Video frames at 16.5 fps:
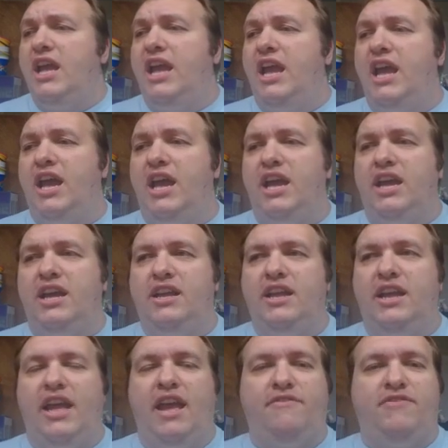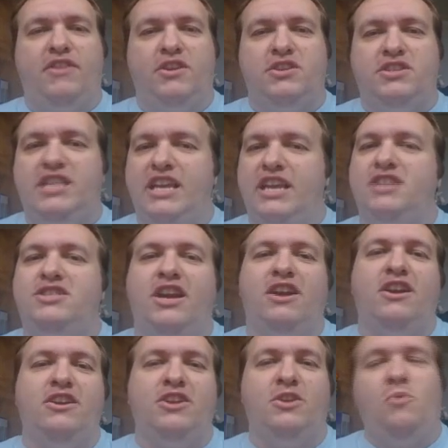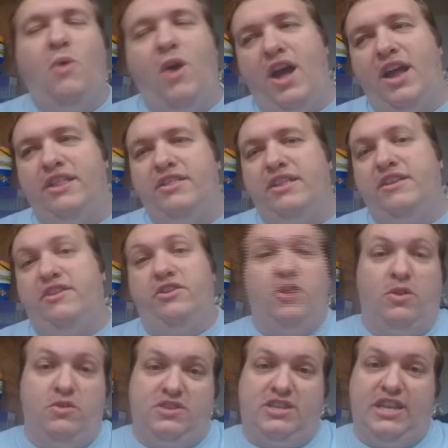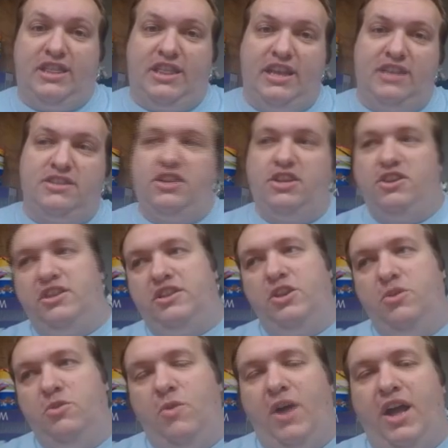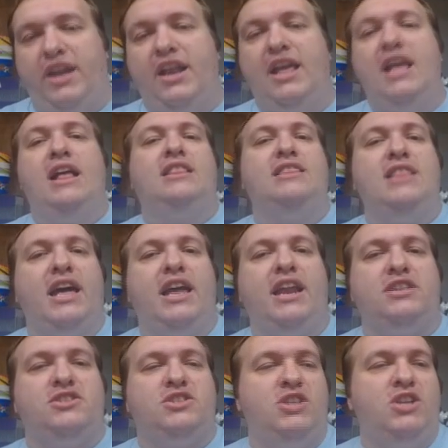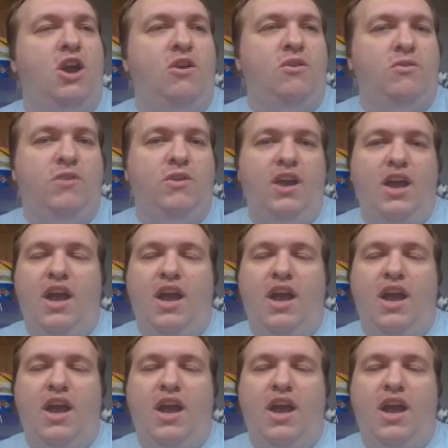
If there's things there you want and you don't see things that you want, let us know.